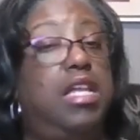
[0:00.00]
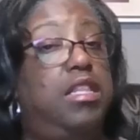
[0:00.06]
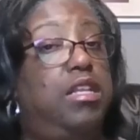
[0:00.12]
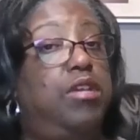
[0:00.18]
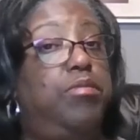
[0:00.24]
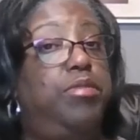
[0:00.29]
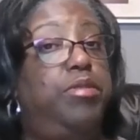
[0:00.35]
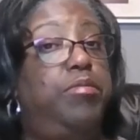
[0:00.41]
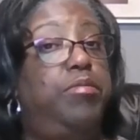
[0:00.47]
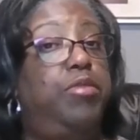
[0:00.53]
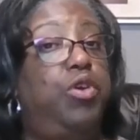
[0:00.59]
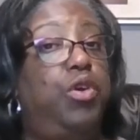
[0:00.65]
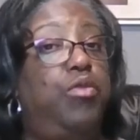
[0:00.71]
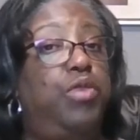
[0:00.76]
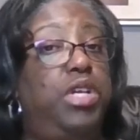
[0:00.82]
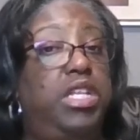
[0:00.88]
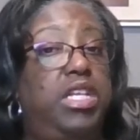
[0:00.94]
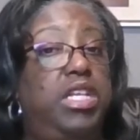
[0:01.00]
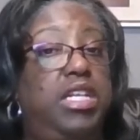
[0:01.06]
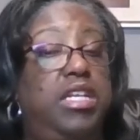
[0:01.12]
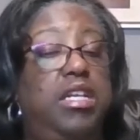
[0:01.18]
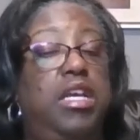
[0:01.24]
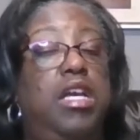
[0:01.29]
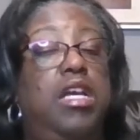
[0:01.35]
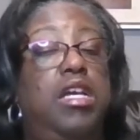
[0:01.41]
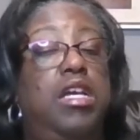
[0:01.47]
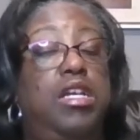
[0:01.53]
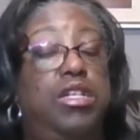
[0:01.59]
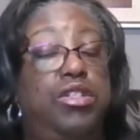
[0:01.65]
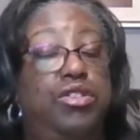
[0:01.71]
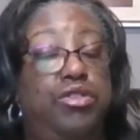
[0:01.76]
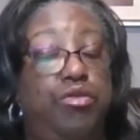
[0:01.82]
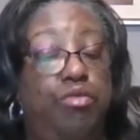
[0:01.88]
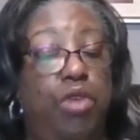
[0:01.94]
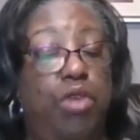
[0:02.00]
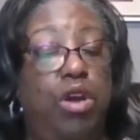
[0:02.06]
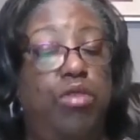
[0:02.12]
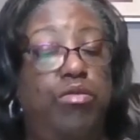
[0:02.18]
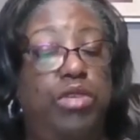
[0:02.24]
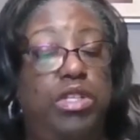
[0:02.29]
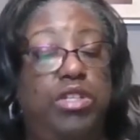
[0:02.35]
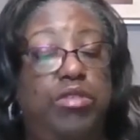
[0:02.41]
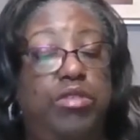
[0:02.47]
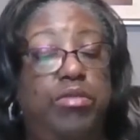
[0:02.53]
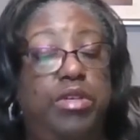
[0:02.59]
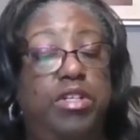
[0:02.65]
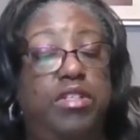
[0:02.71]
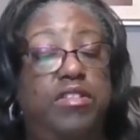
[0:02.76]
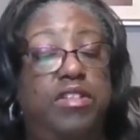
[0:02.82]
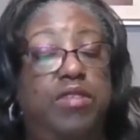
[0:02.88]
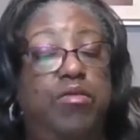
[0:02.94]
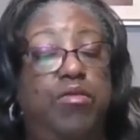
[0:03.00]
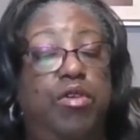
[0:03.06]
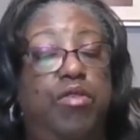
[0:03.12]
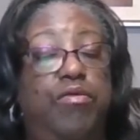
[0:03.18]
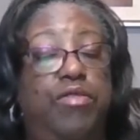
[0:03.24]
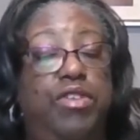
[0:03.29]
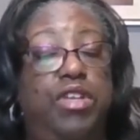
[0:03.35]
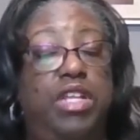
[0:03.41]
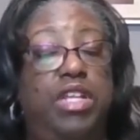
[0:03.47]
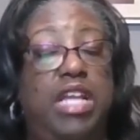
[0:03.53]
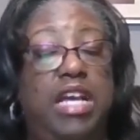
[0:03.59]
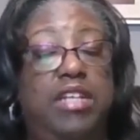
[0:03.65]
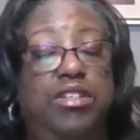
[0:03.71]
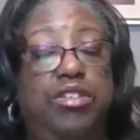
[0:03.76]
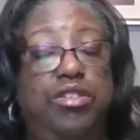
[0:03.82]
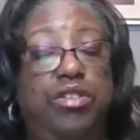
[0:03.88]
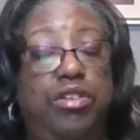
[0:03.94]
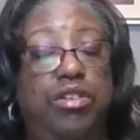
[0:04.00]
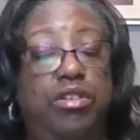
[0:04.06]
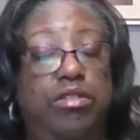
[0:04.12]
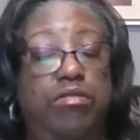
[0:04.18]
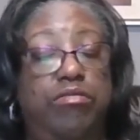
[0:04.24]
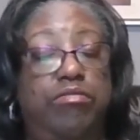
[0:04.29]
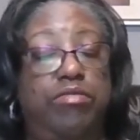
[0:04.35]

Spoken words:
And they'll be more willing to work with you because they won't feel that you're,